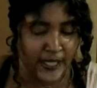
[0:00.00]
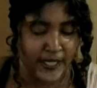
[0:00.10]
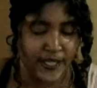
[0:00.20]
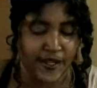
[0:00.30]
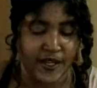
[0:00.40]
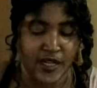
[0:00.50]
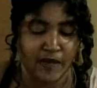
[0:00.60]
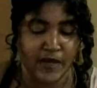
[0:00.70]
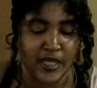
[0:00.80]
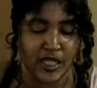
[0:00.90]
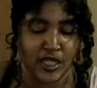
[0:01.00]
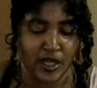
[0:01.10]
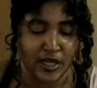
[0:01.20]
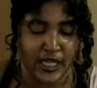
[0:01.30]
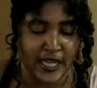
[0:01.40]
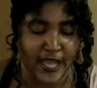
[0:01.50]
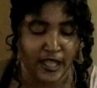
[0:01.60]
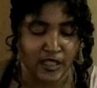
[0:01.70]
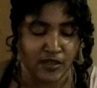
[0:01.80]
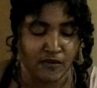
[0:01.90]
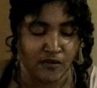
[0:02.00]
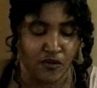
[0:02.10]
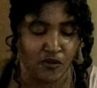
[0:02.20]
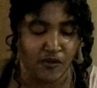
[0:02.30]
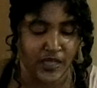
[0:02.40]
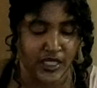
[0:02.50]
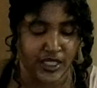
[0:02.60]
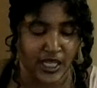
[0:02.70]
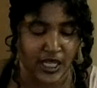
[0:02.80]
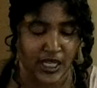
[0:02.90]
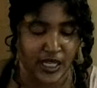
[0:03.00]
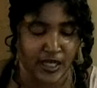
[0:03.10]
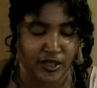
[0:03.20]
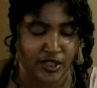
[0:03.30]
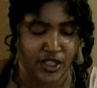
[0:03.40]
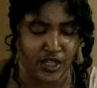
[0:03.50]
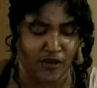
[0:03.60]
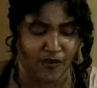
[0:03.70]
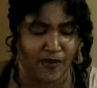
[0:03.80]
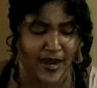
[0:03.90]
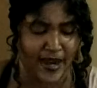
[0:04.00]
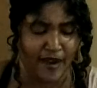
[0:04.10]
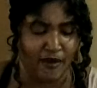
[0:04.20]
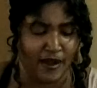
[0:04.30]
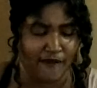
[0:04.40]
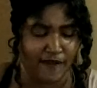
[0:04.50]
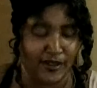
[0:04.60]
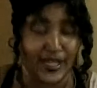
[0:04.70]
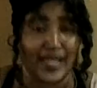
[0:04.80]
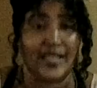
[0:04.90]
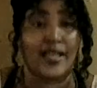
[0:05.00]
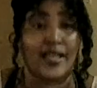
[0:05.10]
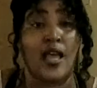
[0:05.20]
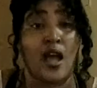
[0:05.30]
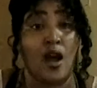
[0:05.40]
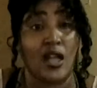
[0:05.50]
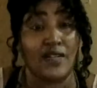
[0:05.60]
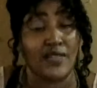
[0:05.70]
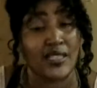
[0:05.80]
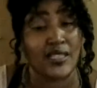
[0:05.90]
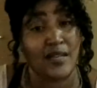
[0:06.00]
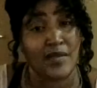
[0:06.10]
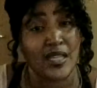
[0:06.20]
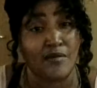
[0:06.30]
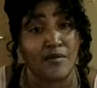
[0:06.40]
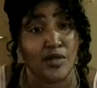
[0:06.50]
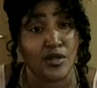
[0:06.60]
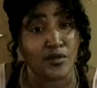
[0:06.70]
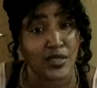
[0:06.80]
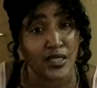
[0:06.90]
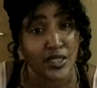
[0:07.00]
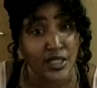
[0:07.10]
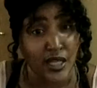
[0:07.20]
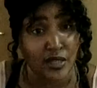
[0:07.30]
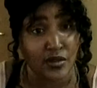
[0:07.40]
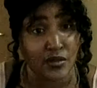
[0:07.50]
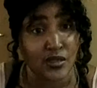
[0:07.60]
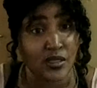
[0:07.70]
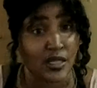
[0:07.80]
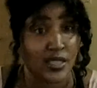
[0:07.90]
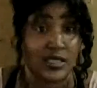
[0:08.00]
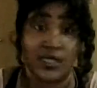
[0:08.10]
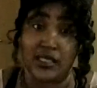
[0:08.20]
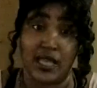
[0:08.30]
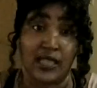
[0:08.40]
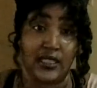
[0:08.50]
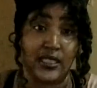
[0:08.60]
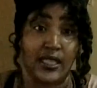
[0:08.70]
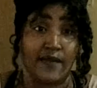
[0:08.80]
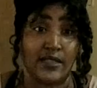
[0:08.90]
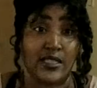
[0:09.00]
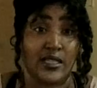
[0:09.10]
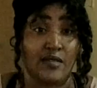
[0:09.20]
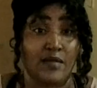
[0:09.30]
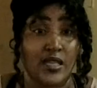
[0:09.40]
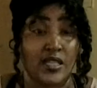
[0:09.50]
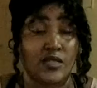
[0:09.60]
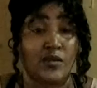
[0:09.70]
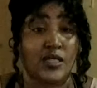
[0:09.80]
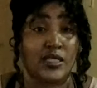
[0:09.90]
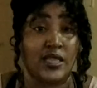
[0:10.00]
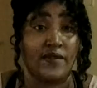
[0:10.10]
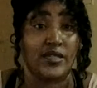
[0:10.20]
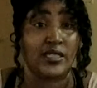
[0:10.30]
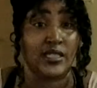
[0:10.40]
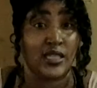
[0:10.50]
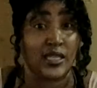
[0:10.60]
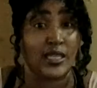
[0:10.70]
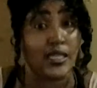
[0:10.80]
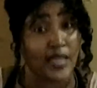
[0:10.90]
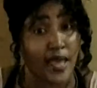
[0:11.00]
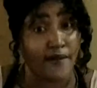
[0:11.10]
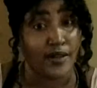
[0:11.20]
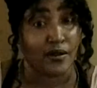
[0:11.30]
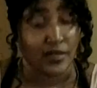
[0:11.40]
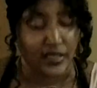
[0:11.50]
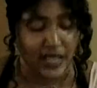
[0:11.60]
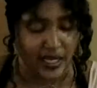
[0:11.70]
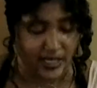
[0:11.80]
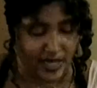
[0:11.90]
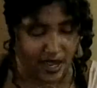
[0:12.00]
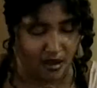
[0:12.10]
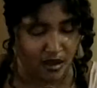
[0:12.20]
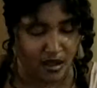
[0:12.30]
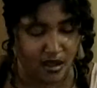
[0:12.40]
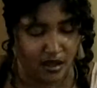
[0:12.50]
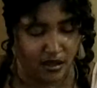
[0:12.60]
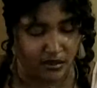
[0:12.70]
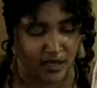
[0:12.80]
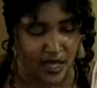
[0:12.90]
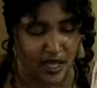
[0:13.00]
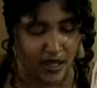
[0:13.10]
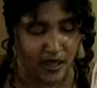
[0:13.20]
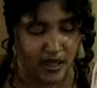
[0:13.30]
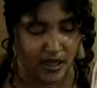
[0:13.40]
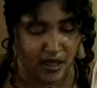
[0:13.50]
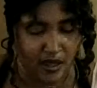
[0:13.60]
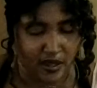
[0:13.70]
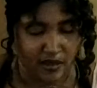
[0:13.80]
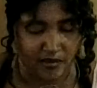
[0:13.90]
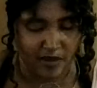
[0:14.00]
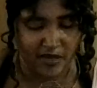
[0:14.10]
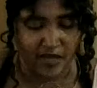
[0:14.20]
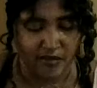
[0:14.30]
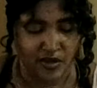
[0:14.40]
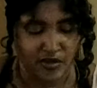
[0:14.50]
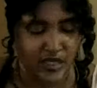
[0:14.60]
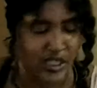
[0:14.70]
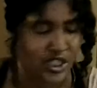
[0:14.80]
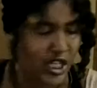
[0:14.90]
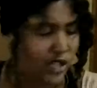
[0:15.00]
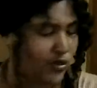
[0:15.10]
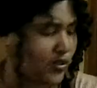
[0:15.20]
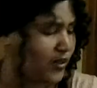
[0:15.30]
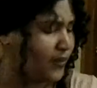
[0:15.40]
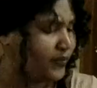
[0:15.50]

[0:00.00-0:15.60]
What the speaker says: You're going to be learning how to move and shake energy around. I feel like all of a sudden I'm getting music channels. It's exactly 17 minutes. Well, 17:11 on the clock now. Okay. I'm getting music channels.